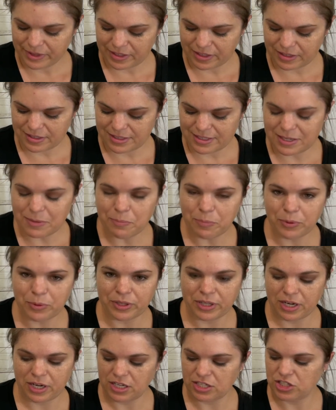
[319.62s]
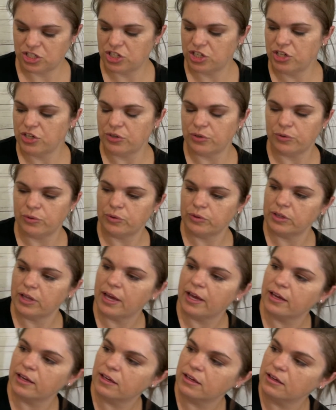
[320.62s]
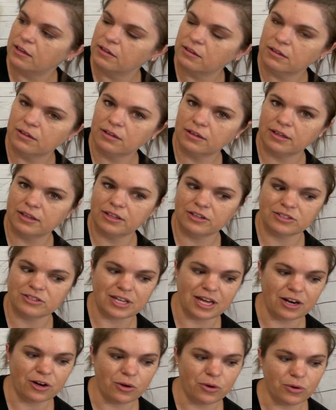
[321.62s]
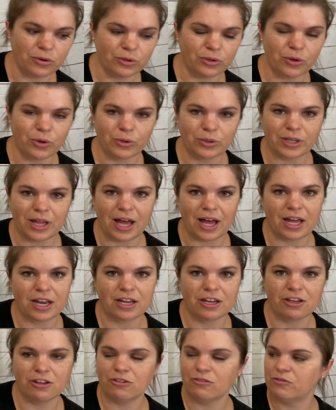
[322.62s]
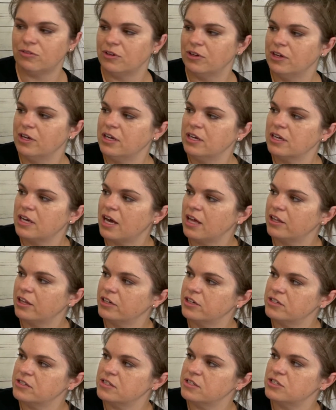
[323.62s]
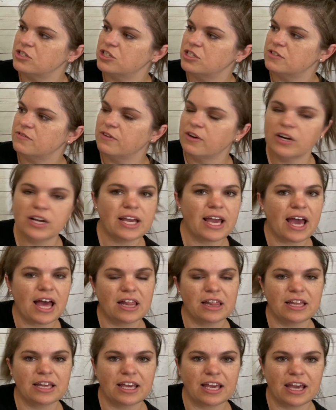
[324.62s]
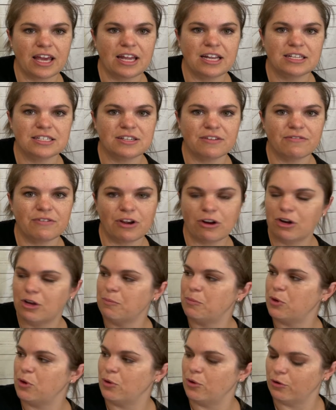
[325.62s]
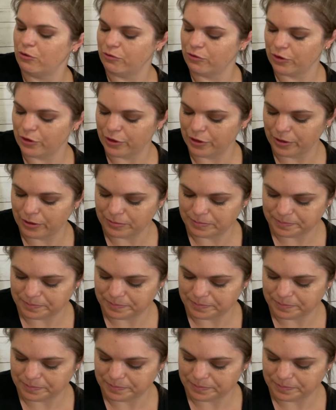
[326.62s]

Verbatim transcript: simple it is too. Like, there's not a whole whole lot of colors. It's just very elegant, very beautiful.